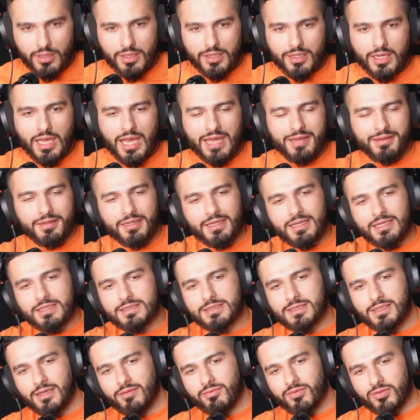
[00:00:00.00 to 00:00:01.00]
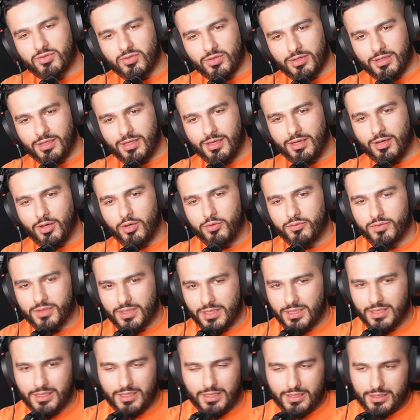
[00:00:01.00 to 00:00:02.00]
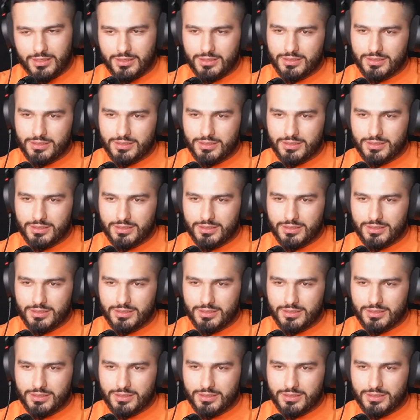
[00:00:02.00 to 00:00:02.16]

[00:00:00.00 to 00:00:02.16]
and here's the other thing, over there,